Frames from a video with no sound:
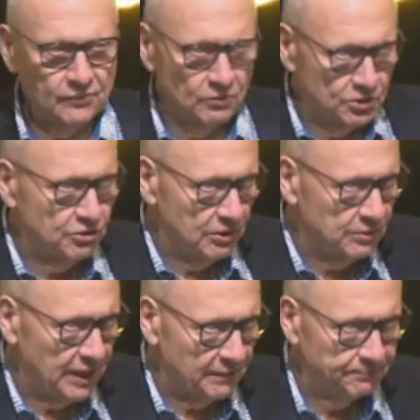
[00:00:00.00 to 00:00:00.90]
Would you agree with
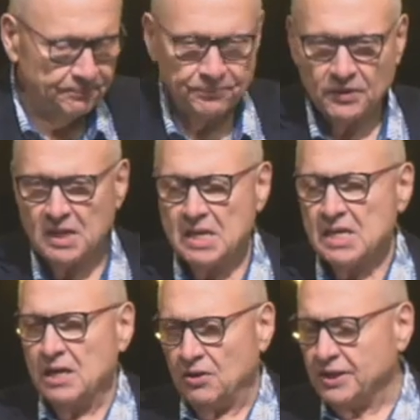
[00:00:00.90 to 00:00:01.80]
that?
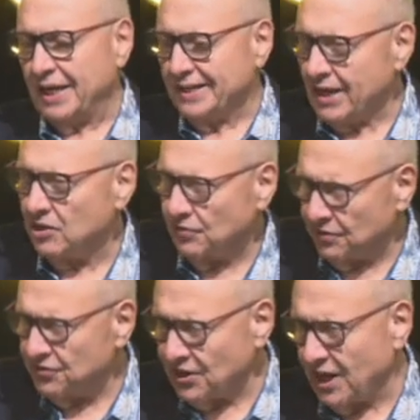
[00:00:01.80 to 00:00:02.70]
Okay, now you
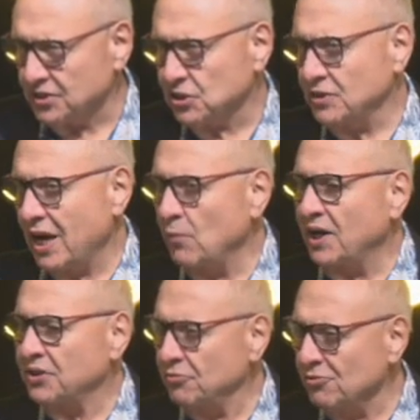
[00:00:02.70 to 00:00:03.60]
understand. So now we
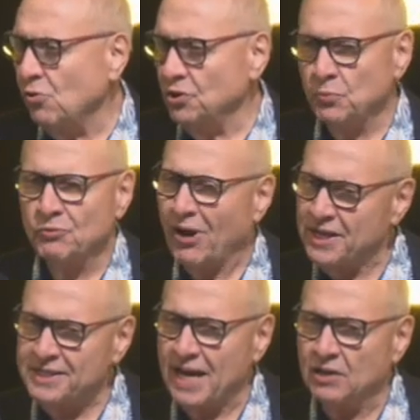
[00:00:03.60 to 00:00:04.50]
get the recording, we write it
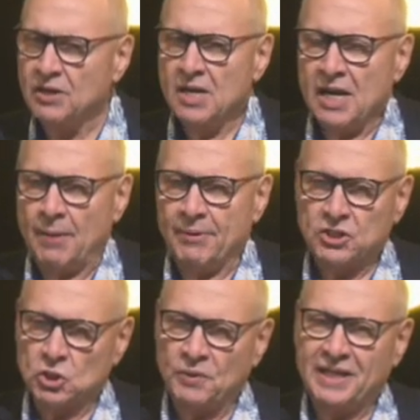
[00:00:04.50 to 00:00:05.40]
down, and make
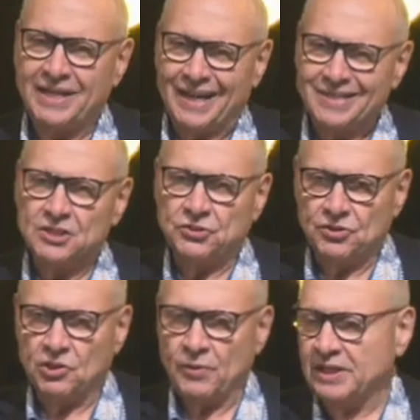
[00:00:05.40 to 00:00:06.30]
sure we understood
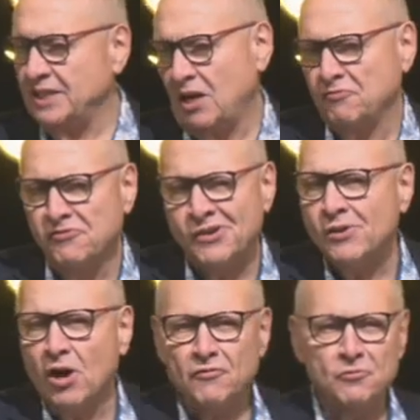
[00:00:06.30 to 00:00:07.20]
it correctly. Now, very
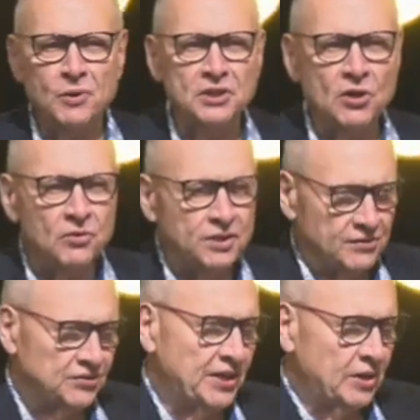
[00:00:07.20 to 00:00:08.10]
often we don't
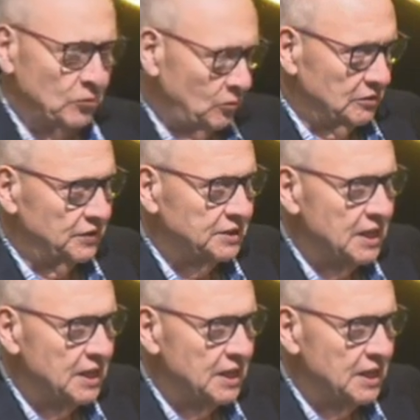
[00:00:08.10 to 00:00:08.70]
understand all of it,